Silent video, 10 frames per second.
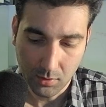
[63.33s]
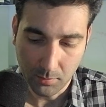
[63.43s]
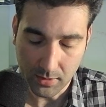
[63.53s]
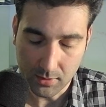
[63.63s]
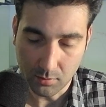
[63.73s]

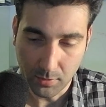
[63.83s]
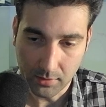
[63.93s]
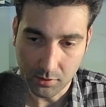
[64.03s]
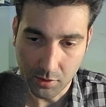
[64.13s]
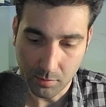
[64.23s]
but I still plan
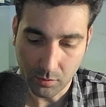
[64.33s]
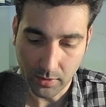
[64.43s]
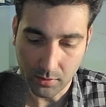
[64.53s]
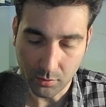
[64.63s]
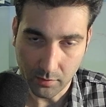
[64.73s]
to chip away
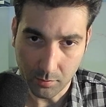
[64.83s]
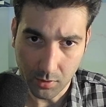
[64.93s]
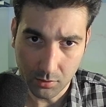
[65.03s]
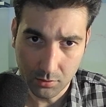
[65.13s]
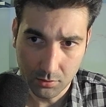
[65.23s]
at the Revit
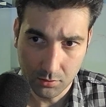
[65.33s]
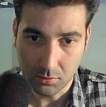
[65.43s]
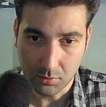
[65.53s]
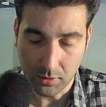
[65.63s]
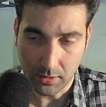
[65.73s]
model
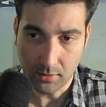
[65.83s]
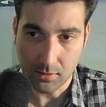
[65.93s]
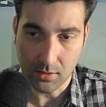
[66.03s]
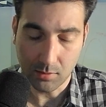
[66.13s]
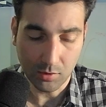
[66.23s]
in case
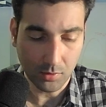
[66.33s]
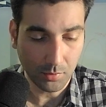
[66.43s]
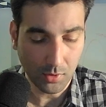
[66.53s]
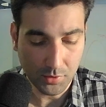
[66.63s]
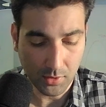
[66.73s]
a similar
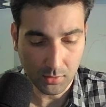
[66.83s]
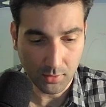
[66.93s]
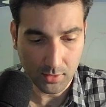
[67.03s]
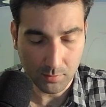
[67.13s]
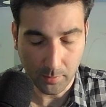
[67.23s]
project
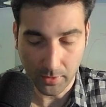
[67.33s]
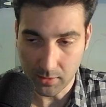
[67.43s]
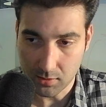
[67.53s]
lands by my desk